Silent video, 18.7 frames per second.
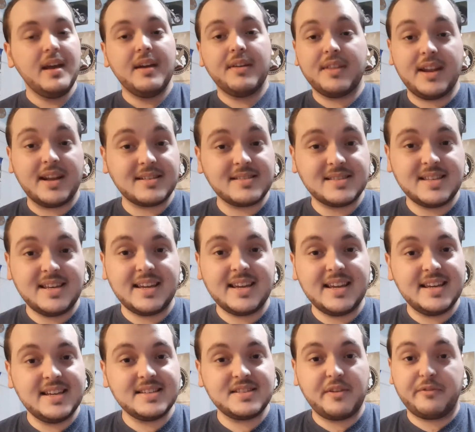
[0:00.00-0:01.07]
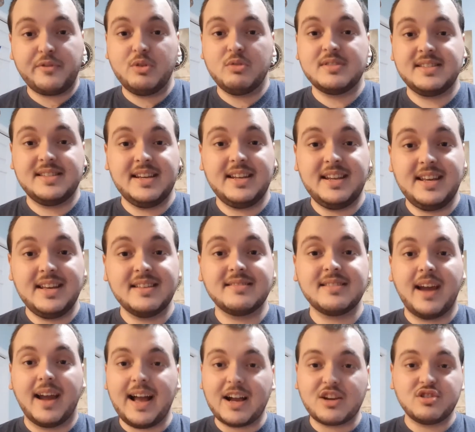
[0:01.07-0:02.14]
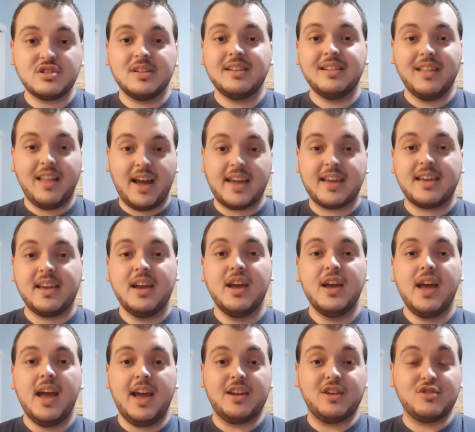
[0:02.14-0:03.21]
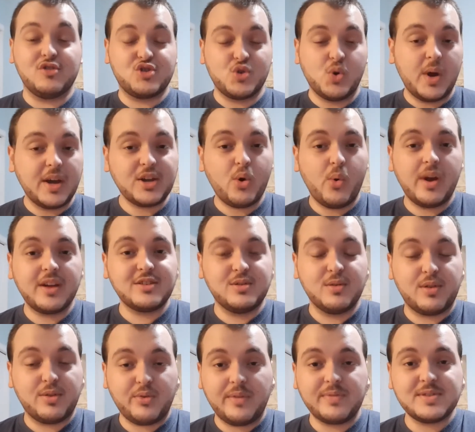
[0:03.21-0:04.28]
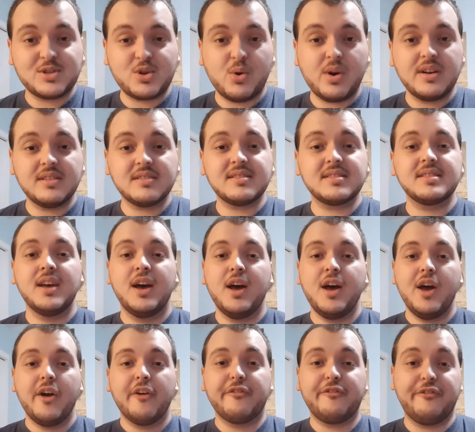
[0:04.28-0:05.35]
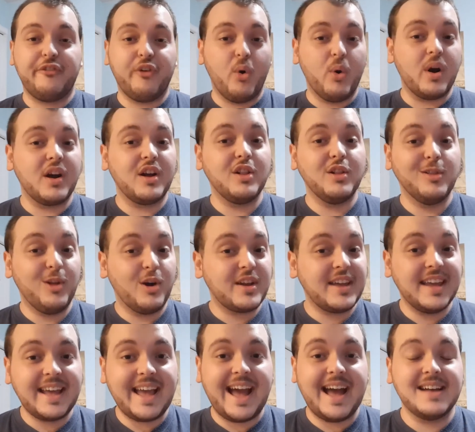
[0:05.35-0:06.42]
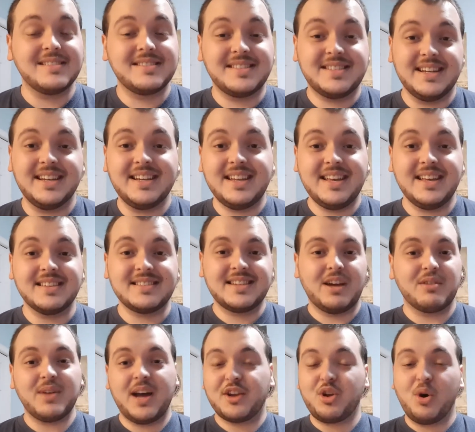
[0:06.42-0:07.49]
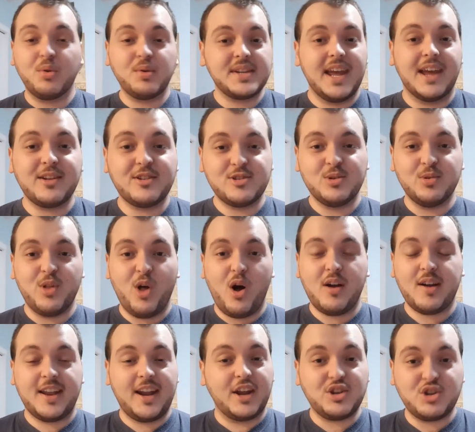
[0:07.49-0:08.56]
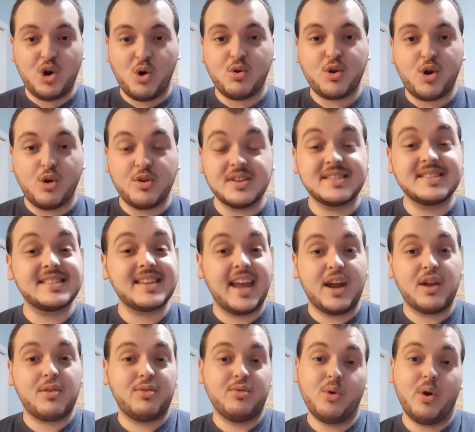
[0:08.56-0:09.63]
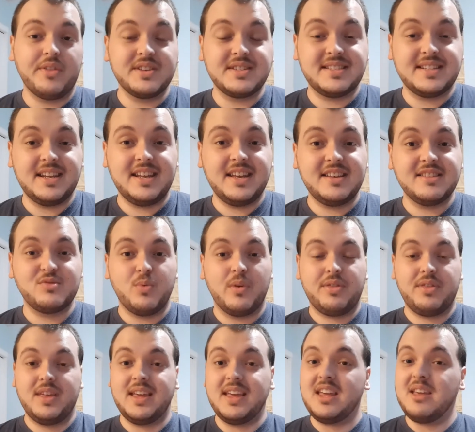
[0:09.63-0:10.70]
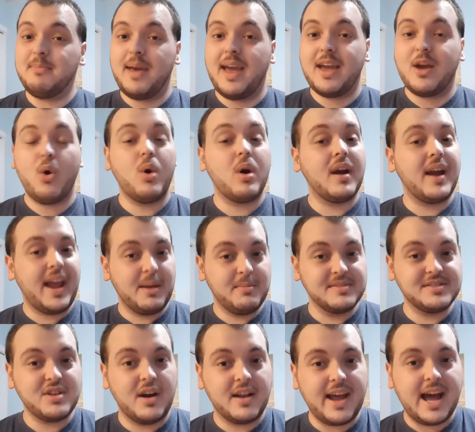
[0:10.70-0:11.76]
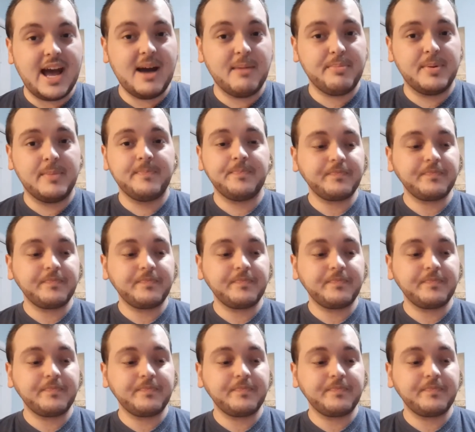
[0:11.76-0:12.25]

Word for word: The next thing is a few CDs. I actually like and enjoy going to thrift stores for looking at CDs. Now, I don't take too long and I don't go to scan through all the CDs with the eBay or Amazon app,